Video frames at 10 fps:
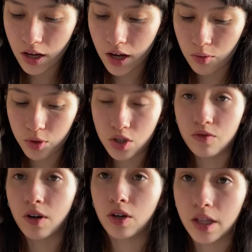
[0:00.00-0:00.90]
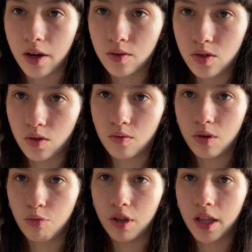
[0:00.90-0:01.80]
which is very loud, so a
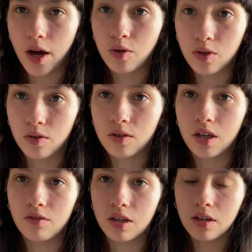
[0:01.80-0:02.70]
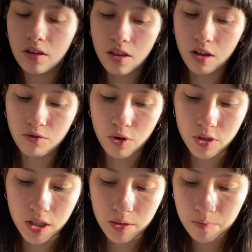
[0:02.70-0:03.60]
bit louder even than
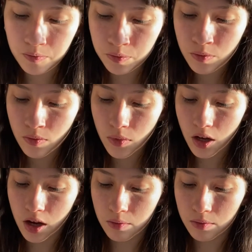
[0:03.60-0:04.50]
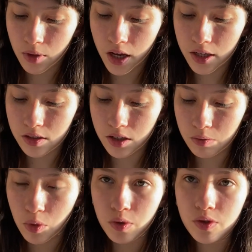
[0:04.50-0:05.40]
forte. And in
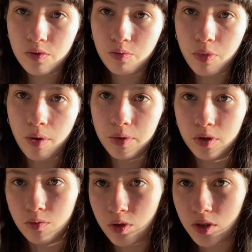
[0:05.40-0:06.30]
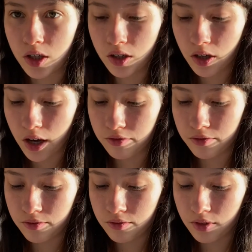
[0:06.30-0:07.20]
most popular music,
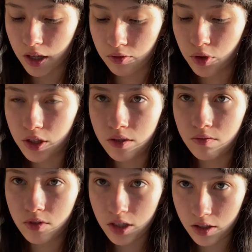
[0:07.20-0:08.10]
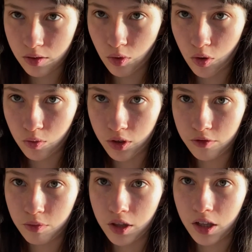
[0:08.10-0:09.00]
fortissimo would have
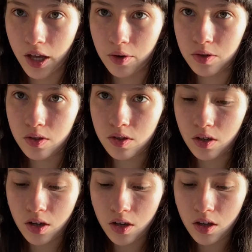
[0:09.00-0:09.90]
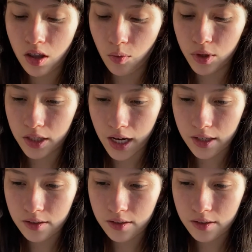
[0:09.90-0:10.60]
been the loudest that we'd get.